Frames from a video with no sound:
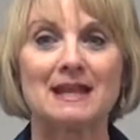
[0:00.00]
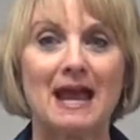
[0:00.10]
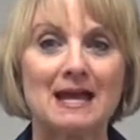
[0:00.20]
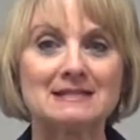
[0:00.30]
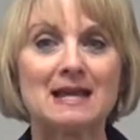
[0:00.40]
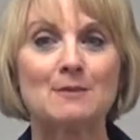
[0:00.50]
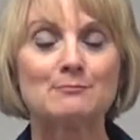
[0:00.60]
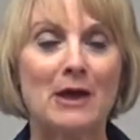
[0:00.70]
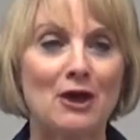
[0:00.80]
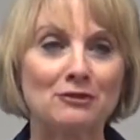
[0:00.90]
it has that
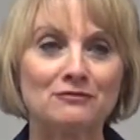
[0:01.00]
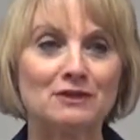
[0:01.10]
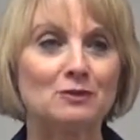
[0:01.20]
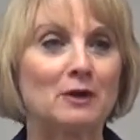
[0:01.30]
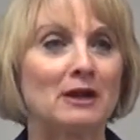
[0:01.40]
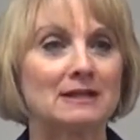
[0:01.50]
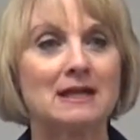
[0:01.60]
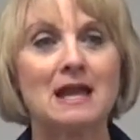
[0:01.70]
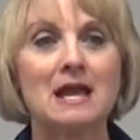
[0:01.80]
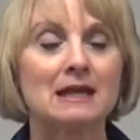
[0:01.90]
mouthfeel where it
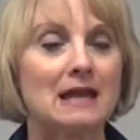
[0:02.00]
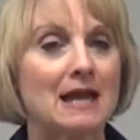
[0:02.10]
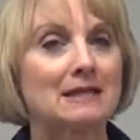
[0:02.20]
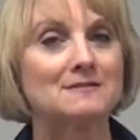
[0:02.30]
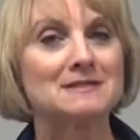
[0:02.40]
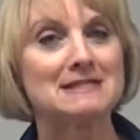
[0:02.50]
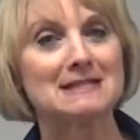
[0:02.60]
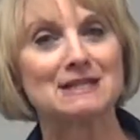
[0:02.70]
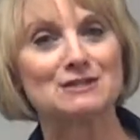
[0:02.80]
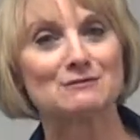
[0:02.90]
kind of
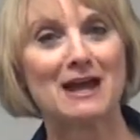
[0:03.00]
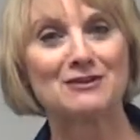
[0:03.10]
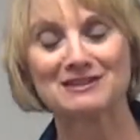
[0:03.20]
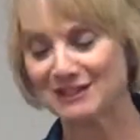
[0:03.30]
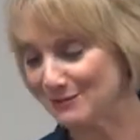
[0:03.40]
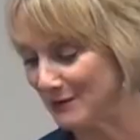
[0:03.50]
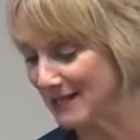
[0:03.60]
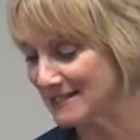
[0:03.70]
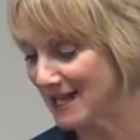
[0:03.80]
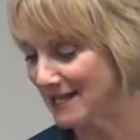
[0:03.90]
sticks around a little bit.
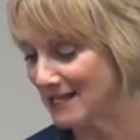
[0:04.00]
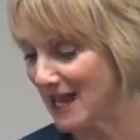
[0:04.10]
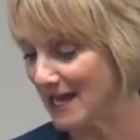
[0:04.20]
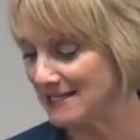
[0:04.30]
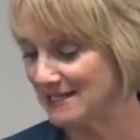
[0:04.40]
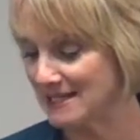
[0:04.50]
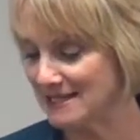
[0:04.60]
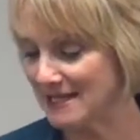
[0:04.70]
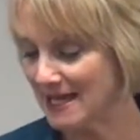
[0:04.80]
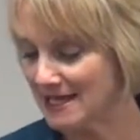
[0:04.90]
It's kind of nice.
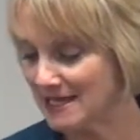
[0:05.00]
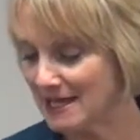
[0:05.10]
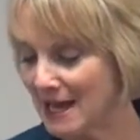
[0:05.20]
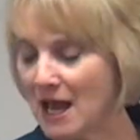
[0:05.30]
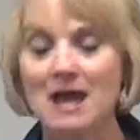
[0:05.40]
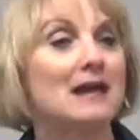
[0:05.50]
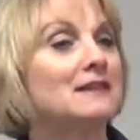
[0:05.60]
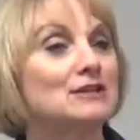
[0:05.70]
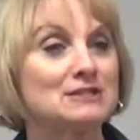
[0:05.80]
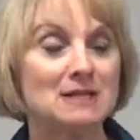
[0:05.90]
And then
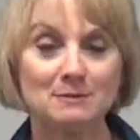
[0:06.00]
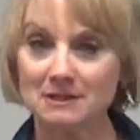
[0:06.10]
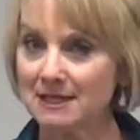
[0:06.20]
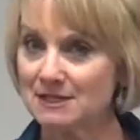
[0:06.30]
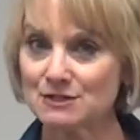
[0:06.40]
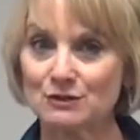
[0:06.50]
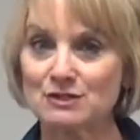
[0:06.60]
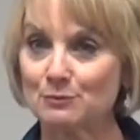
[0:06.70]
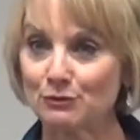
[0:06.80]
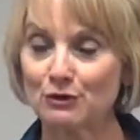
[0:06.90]
there's typically a source
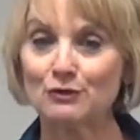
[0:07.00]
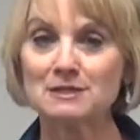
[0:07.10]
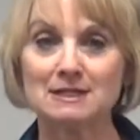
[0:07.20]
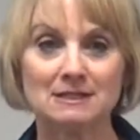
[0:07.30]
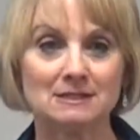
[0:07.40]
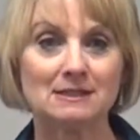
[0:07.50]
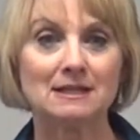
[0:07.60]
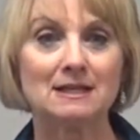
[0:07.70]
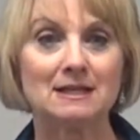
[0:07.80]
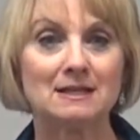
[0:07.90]
of protein
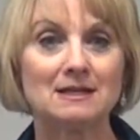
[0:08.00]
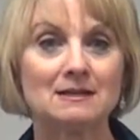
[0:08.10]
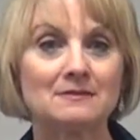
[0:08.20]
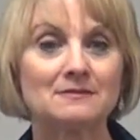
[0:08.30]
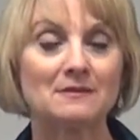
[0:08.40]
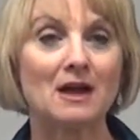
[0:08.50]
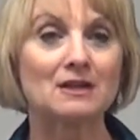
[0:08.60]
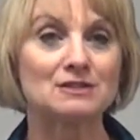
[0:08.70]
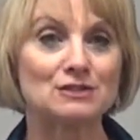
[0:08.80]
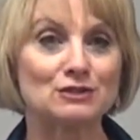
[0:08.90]
in a
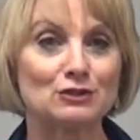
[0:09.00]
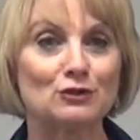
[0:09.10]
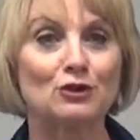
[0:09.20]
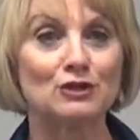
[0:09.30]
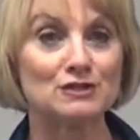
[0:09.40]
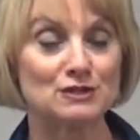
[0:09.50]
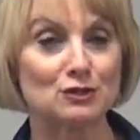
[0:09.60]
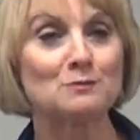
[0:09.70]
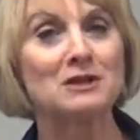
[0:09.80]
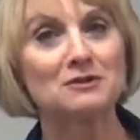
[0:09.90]
stew or a
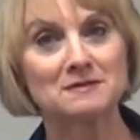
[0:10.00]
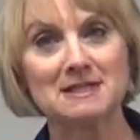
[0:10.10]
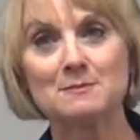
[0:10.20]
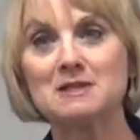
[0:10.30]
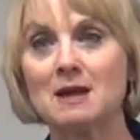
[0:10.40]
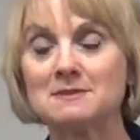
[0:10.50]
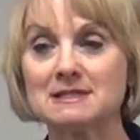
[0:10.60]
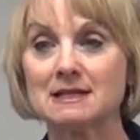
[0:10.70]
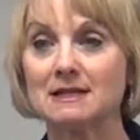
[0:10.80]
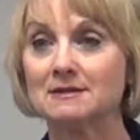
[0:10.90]
soup. There's sometimes
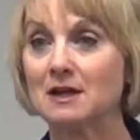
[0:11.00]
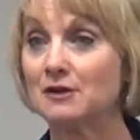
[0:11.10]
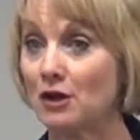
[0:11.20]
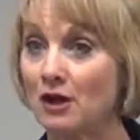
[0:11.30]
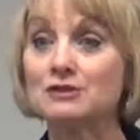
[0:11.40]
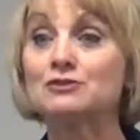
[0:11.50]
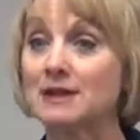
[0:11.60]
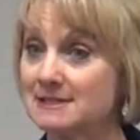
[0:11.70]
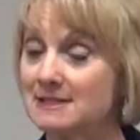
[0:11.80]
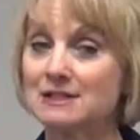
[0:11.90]
an
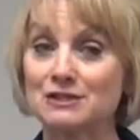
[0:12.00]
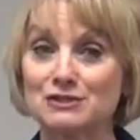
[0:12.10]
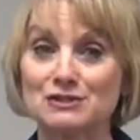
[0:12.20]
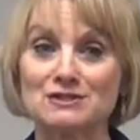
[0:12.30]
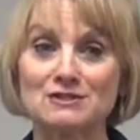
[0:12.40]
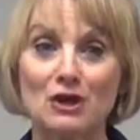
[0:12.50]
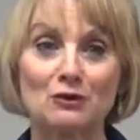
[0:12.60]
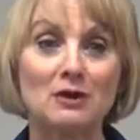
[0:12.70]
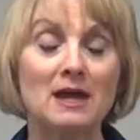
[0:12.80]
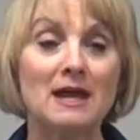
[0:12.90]
entree dish. And
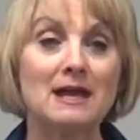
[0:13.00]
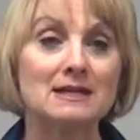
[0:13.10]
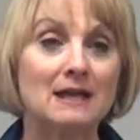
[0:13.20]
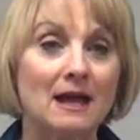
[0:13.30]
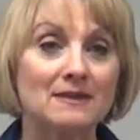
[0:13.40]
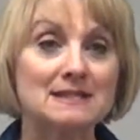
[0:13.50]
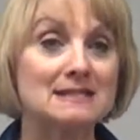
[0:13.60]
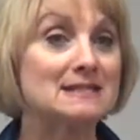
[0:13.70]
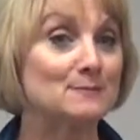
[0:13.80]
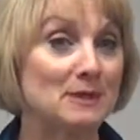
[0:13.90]
so this
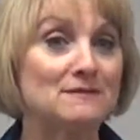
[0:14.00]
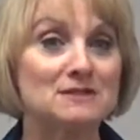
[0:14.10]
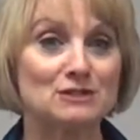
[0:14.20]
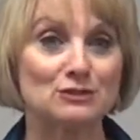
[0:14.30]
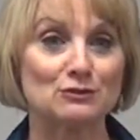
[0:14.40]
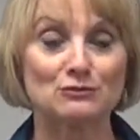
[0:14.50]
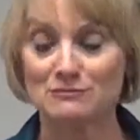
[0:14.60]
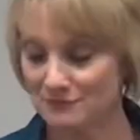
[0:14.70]
is beef stew.